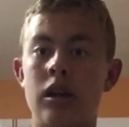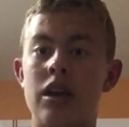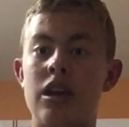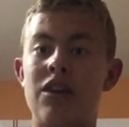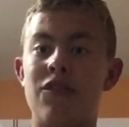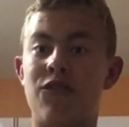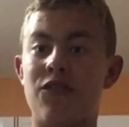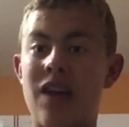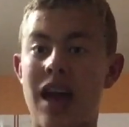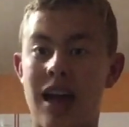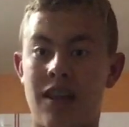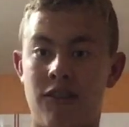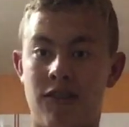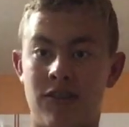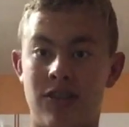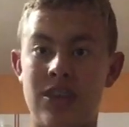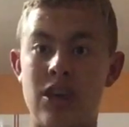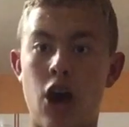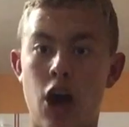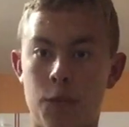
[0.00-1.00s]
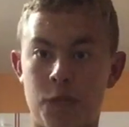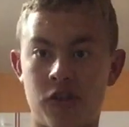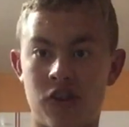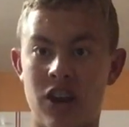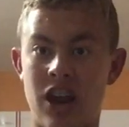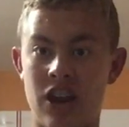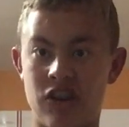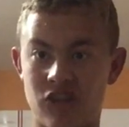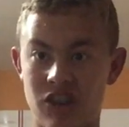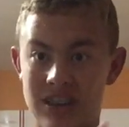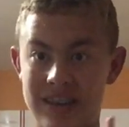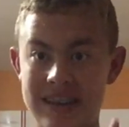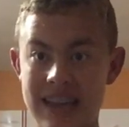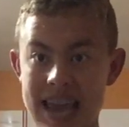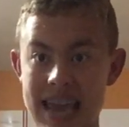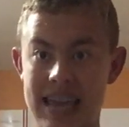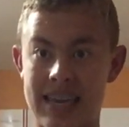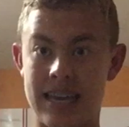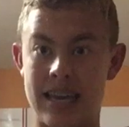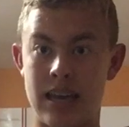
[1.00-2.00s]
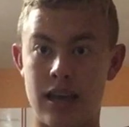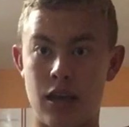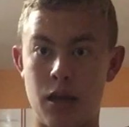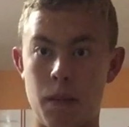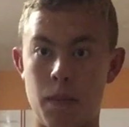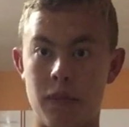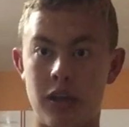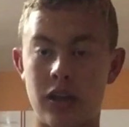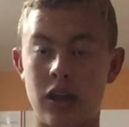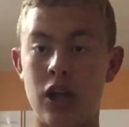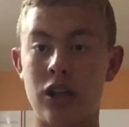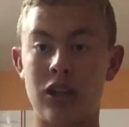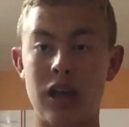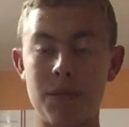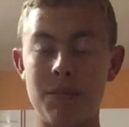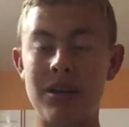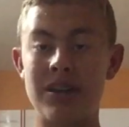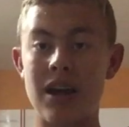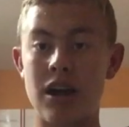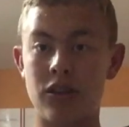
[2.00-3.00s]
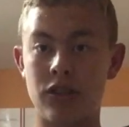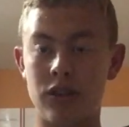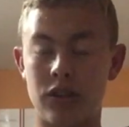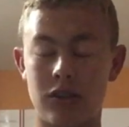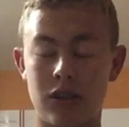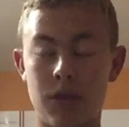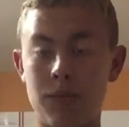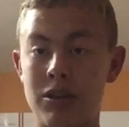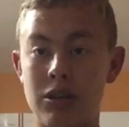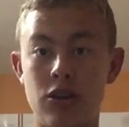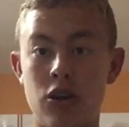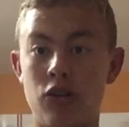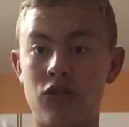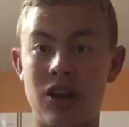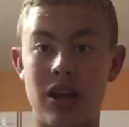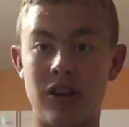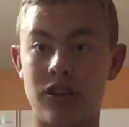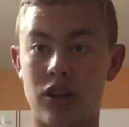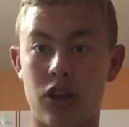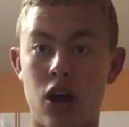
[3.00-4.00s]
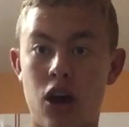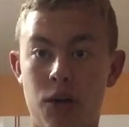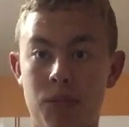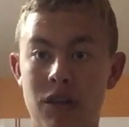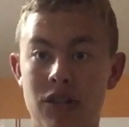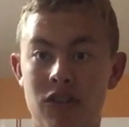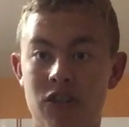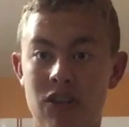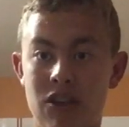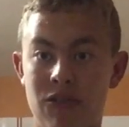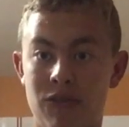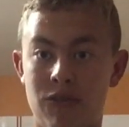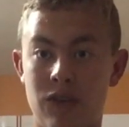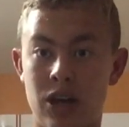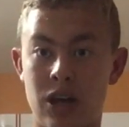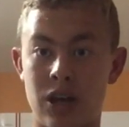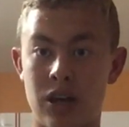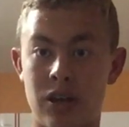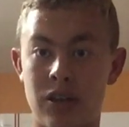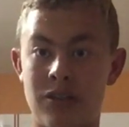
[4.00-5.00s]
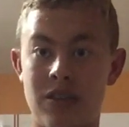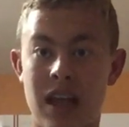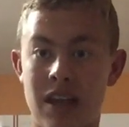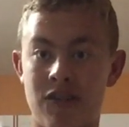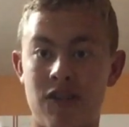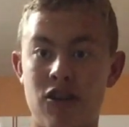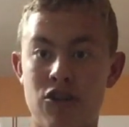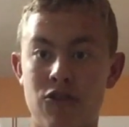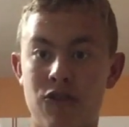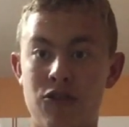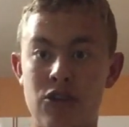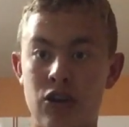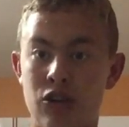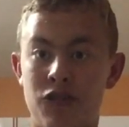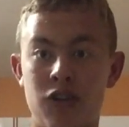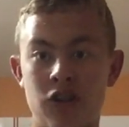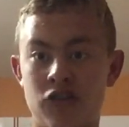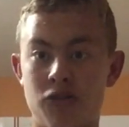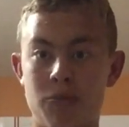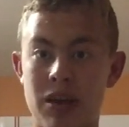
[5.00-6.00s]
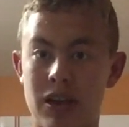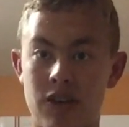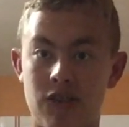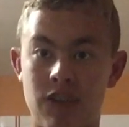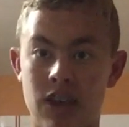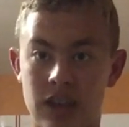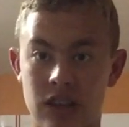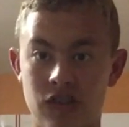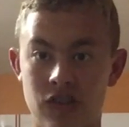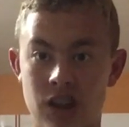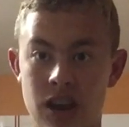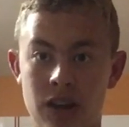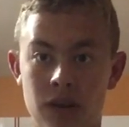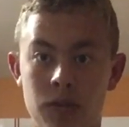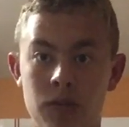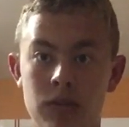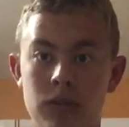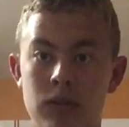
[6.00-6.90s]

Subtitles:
if that's the option I should take. Well, let me know down in the comments if that's how you feel, if I should make a second channel.